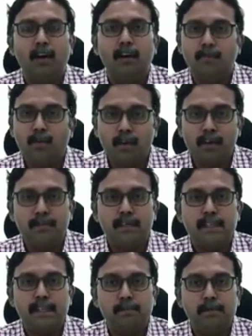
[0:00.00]
on 4
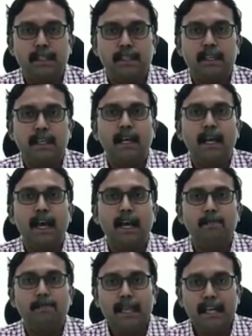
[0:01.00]
different subjects
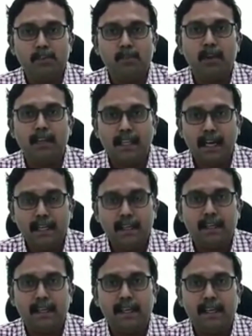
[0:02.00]
and based on that
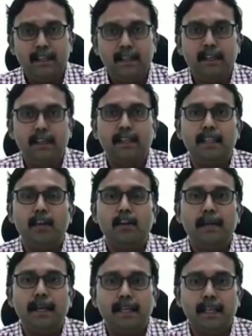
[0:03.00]
training, they
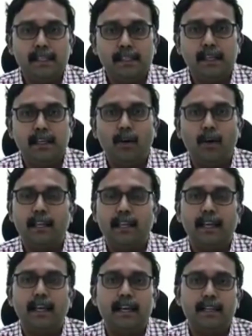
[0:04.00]
will be tested on
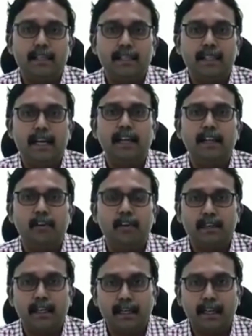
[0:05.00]
their understanding
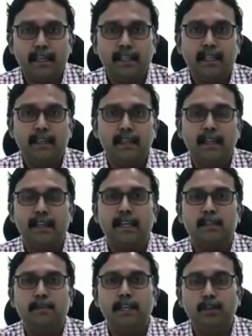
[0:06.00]
of the content that
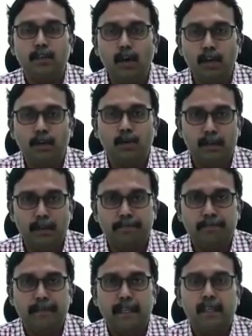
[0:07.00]
has been taught to them.
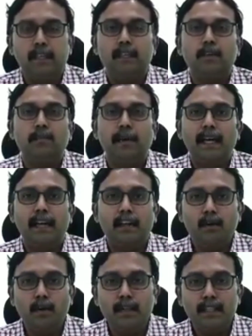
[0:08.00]
So by
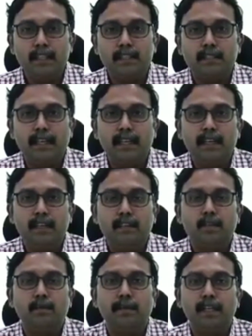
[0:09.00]
undergoing this training,
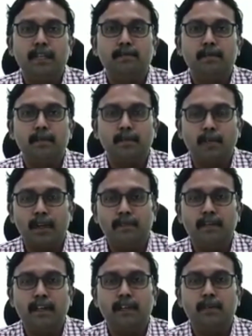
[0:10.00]
you become
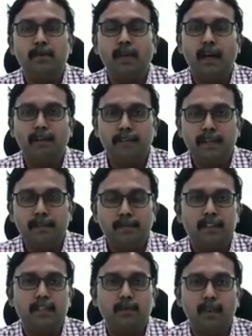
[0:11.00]
qualified to appear
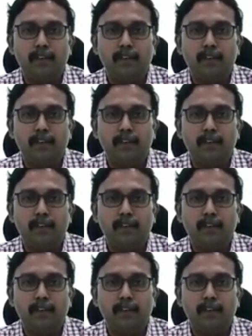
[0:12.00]
for this